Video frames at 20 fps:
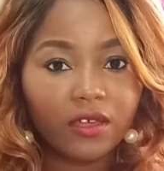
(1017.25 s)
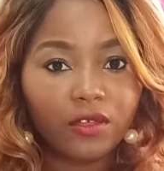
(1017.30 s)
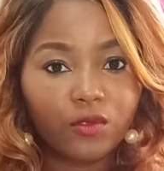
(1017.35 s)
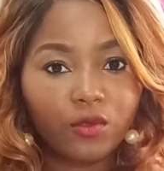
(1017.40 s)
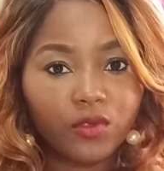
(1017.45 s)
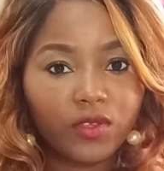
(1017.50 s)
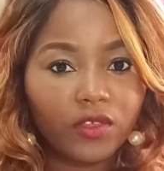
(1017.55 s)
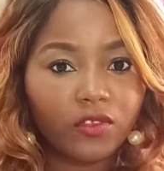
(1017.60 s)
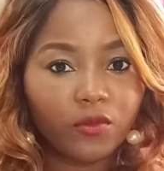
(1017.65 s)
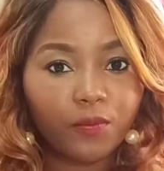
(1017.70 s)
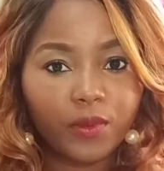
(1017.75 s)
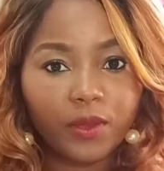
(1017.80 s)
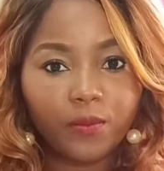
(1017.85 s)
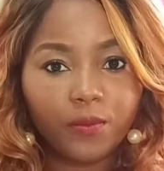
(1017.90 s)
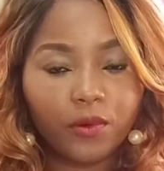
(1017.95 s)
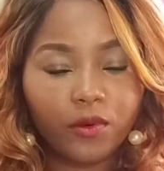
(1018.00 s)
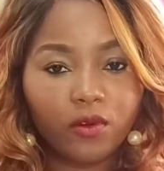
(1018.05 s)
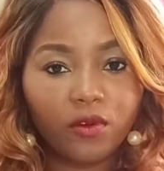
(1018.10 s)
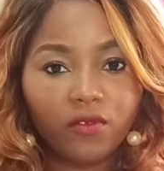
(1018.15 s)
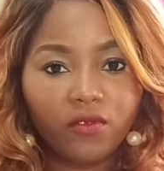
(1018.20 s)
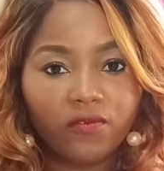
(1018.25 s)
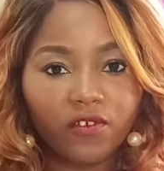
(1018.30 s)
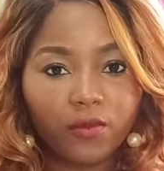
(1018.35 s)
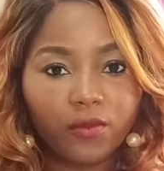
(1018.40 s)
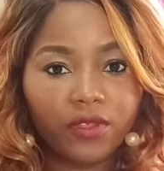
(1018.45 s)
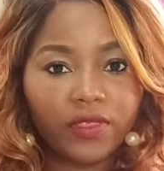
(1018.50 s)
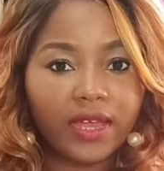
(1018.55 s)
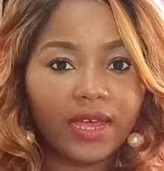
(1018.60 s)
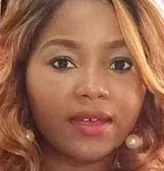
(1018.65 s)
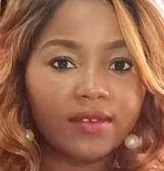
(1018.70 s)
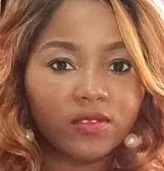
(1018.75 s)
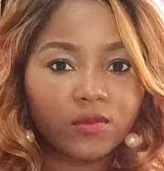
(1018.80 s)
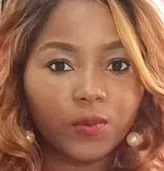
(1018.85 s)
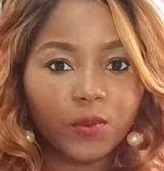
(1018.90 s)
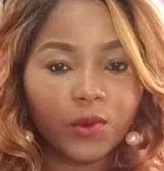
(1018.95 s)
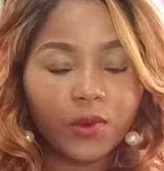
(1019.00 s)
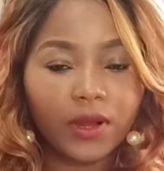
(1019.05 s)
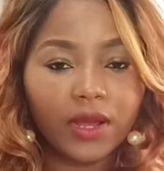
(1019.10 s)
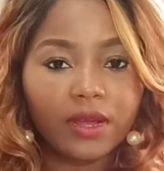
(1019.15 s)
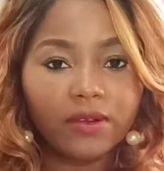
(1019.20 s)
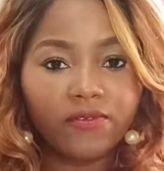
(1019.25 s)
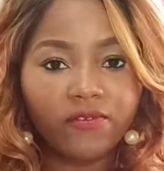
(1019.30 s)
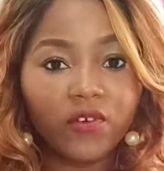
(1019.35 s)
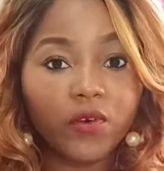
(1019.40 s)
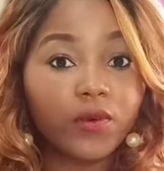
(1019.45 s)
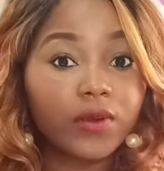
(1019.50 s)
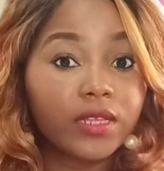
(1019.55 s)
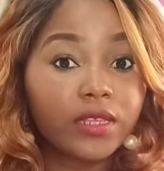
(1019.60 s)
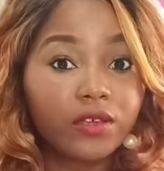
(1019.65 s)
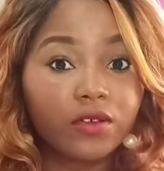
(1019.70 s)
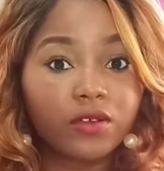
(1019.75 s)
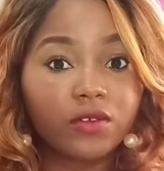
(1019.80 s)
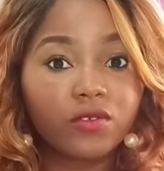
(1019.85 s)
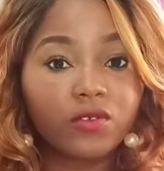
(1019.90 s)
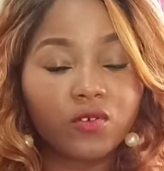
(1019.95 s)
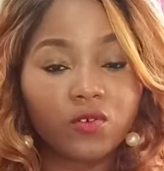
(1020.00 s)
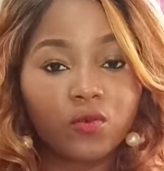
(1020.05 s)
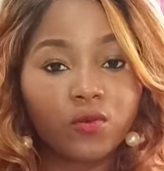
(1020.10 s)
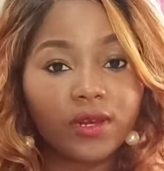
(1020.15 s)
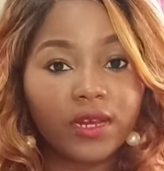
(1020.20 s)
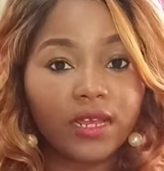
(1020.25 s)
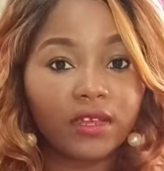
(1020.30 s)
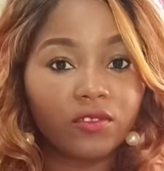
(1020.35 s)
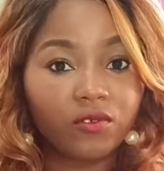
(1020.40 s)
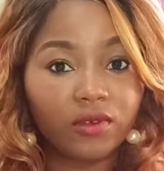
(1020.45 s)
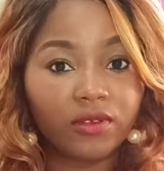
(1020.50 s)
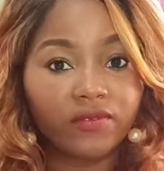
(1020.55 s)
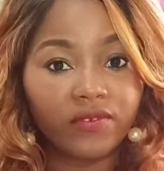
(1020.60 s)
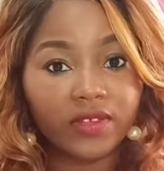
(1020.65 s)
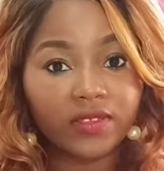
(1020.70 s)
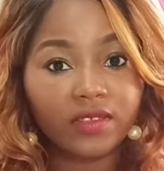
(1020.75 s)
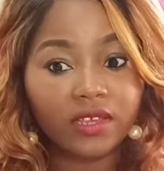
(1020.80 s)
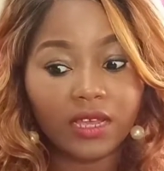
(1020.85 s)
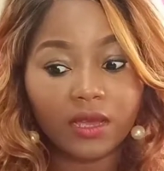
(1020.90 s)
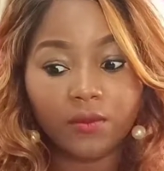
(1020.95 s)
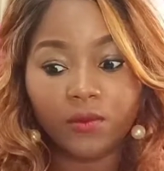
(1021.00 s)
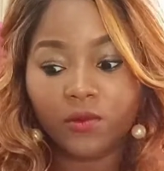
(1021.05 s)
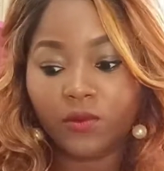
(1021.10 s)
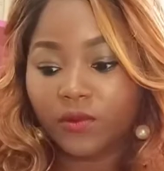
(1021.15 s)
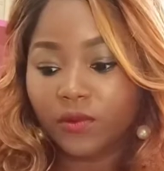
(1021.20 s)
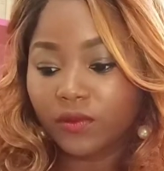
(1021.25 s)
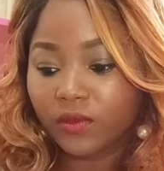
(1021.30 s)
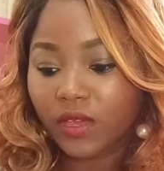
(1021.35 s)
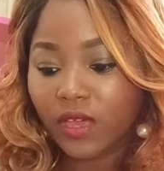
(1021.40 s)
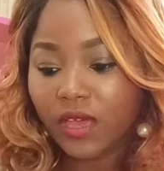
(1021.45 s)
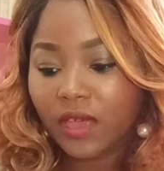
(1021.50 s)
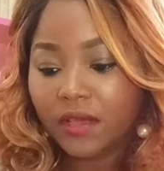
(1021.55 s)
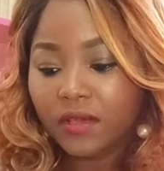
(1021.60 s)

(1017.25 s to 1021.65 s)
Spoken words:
Those are the people from the diaspora, foreigners who would like to invest in Cameroon.